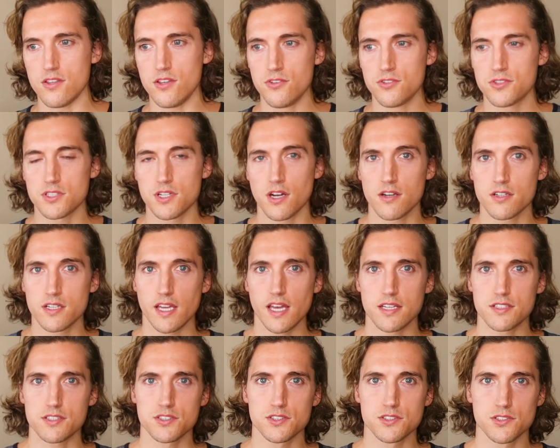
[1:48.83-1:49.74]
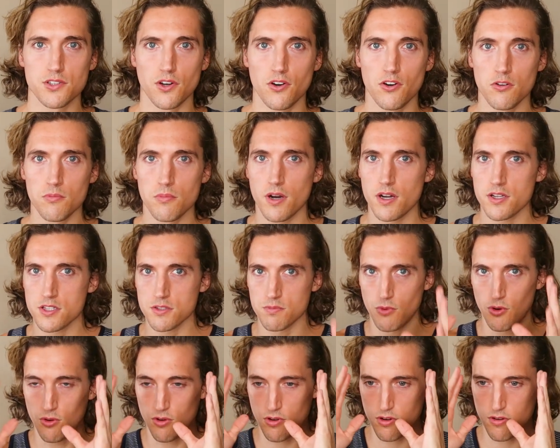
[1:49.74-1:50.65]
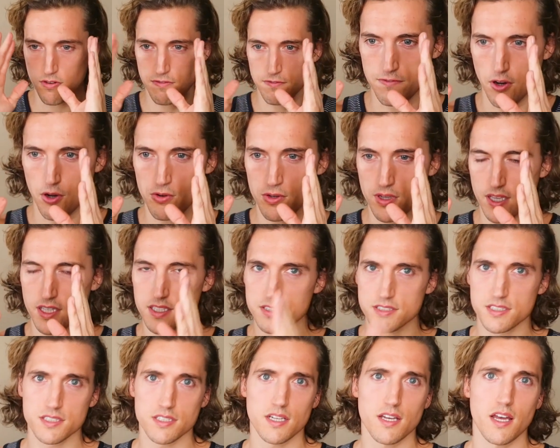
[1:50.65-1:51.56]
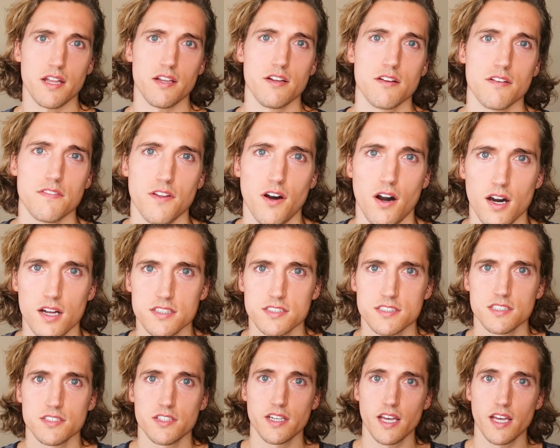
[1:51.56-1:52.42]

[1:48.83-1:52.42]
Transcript: you start to get so much more focused in your thoughts.